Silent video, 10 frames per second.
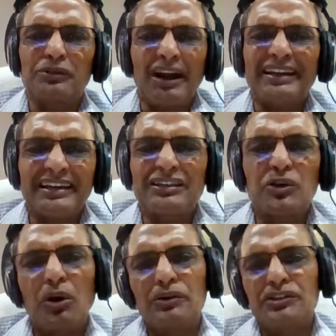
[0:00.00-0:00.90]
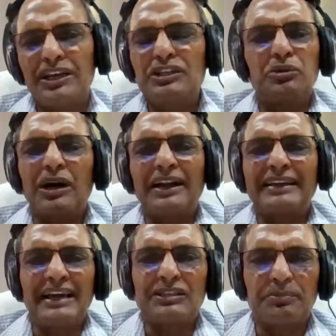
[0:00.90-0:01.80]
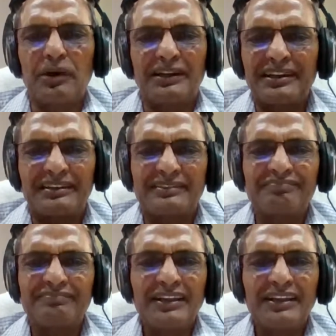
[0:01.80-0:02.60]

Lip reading: Contents go on changing. You can't catch up content.